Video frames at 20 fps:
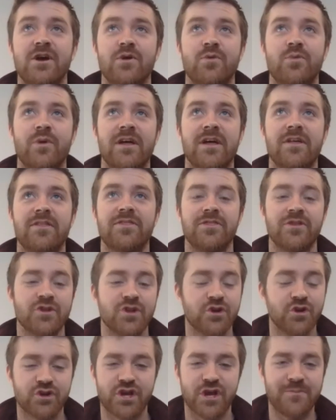with the
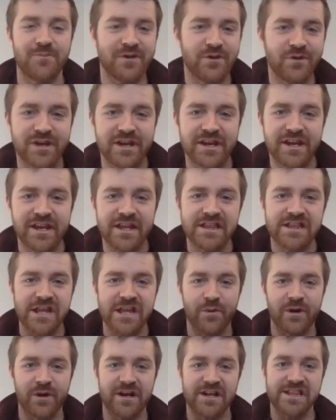little communities that
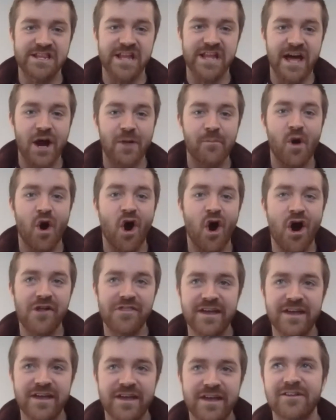were set up on
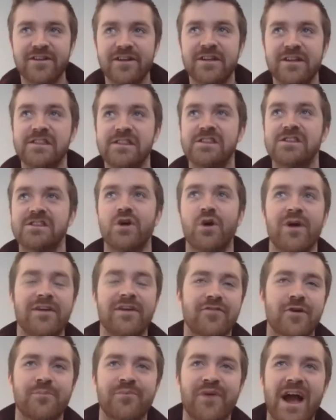the islands,
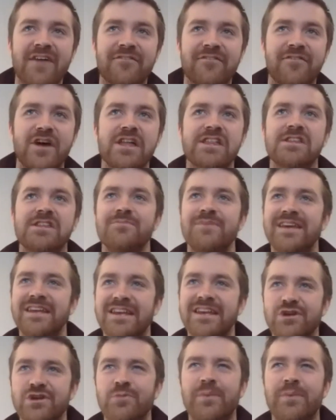going for breakfast,
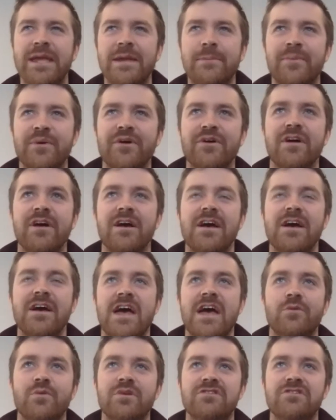meeting new people.
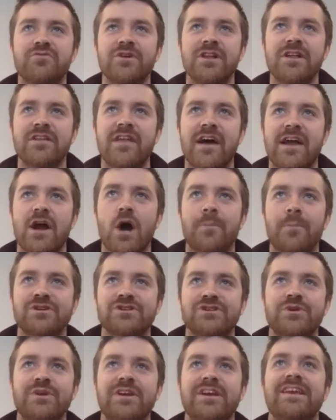And it was really that
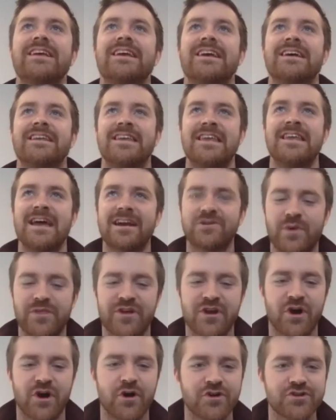opportunity to connect with
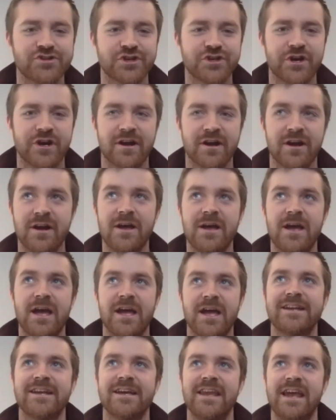culture
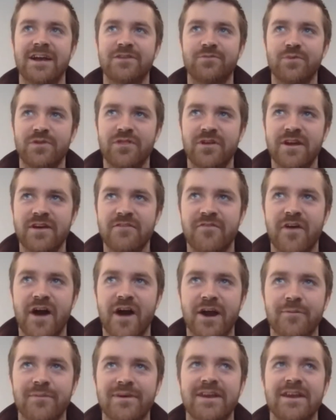and connect with the
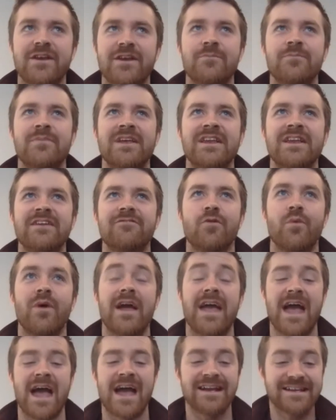environment in a meaningful
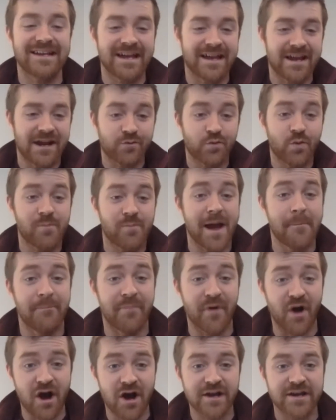way and connect with my
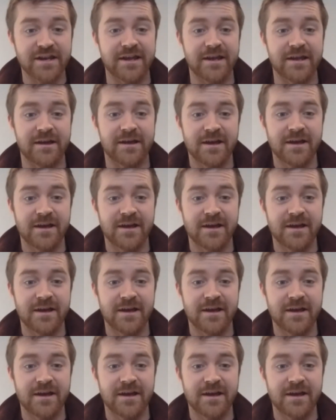body.